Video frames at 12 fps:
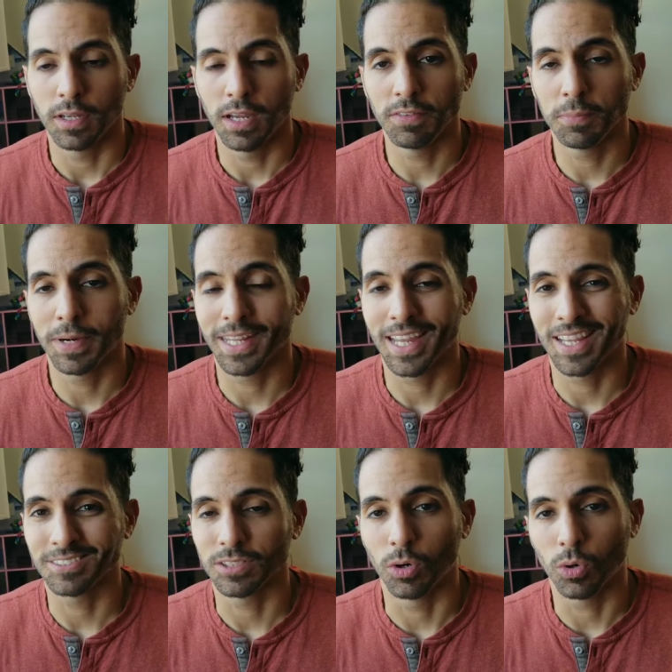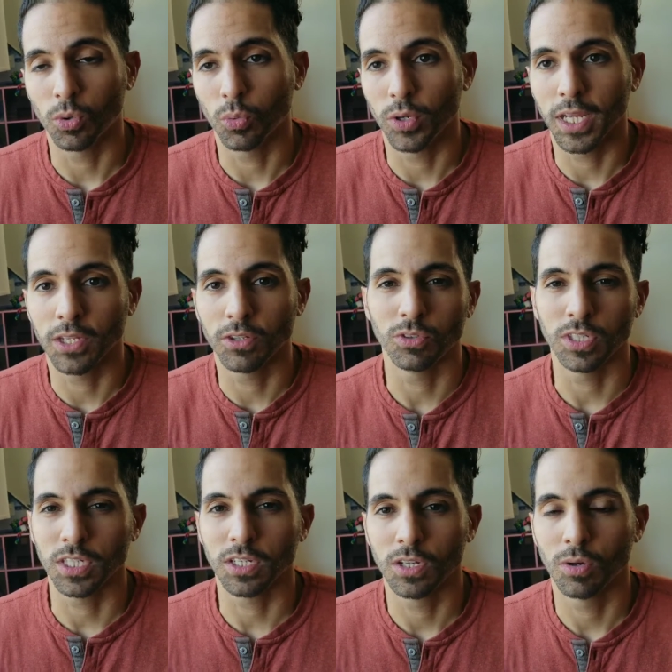everybody has their own way and
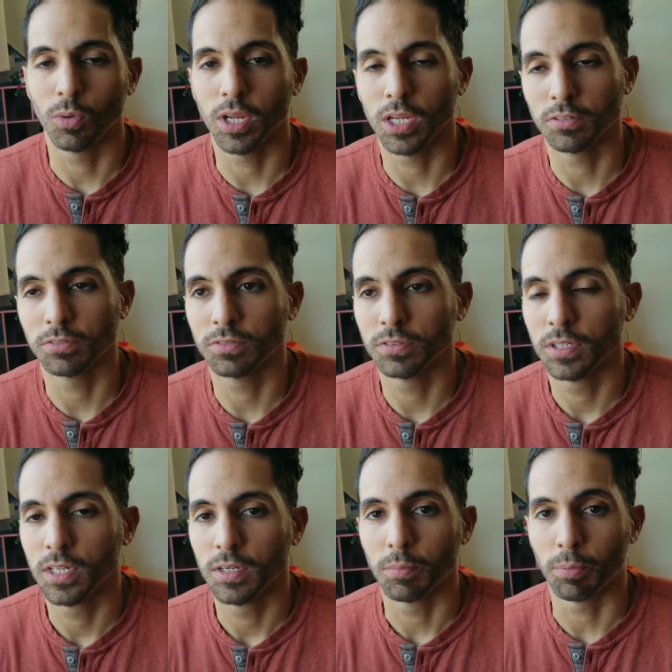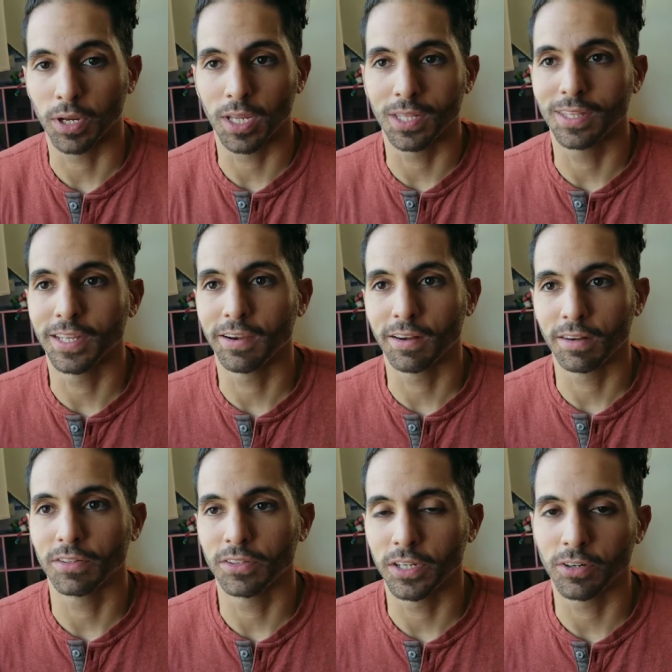unique way of bringing
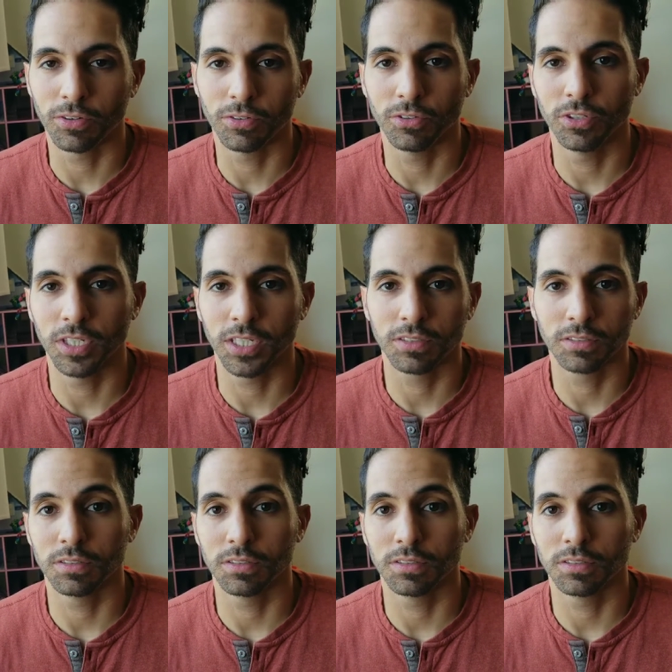their unique